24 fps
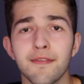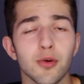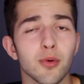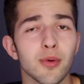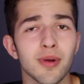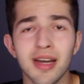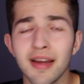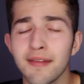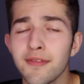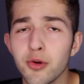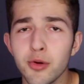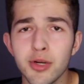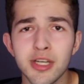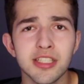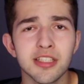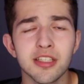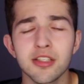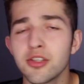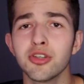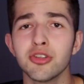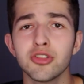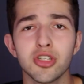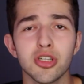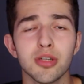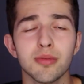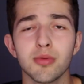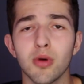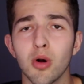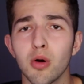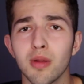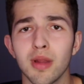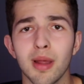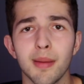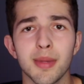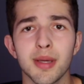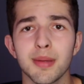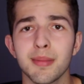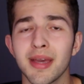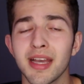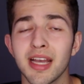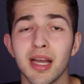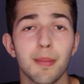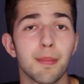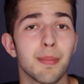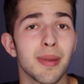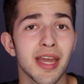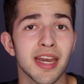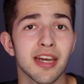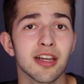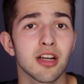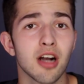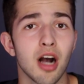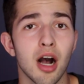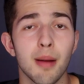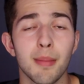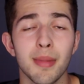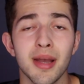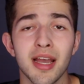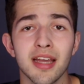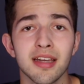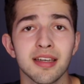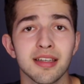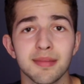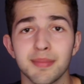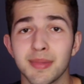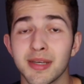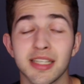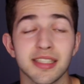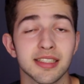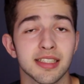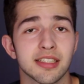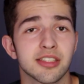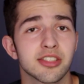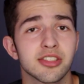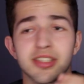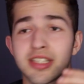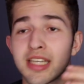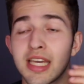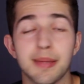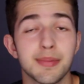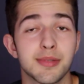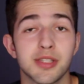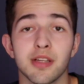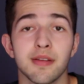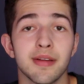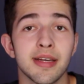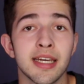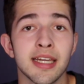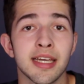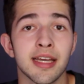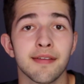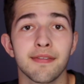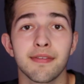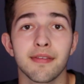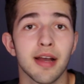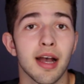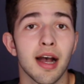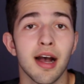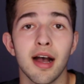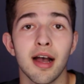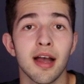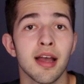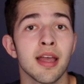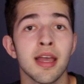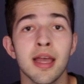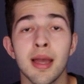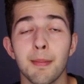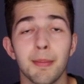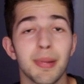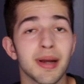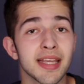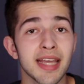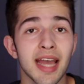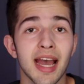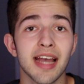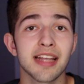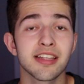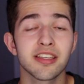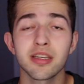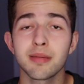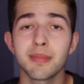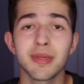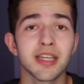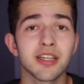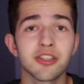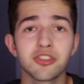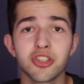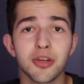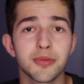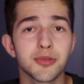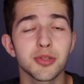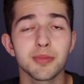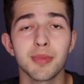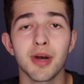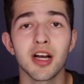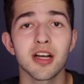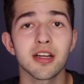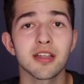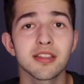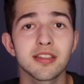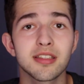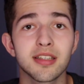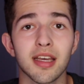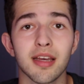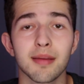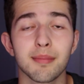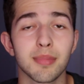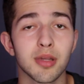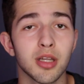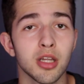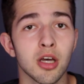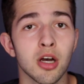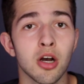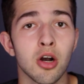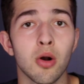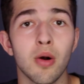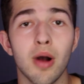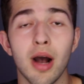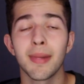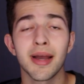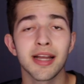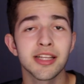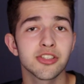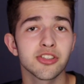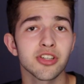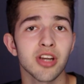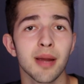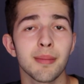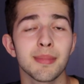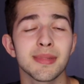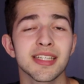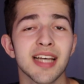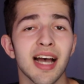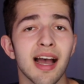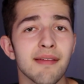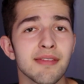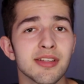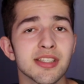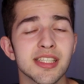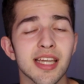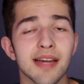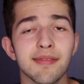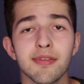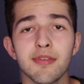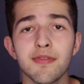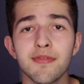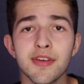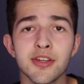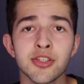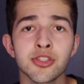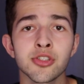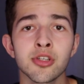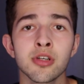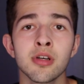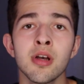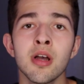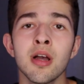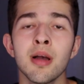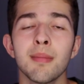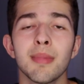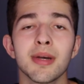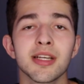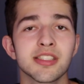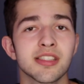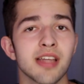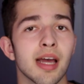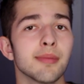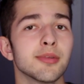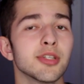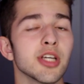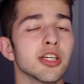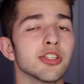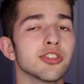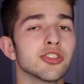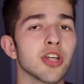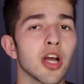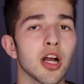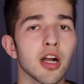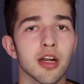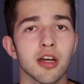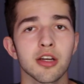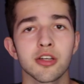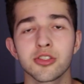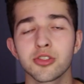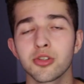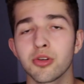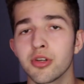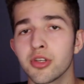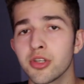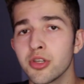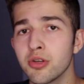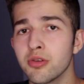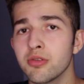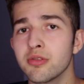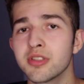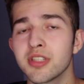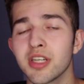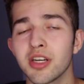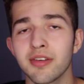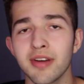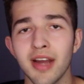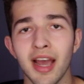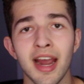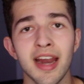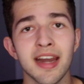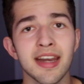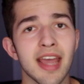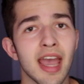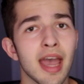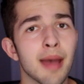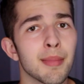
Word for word: For whatever reason, YouTube won't let me make a pinned comment because it just keeps deleting it. Uh, but yeah, it's gonna be in the description box below. My Instagram is IvanSteffOfficial. My Snapchat is shock underscore U09.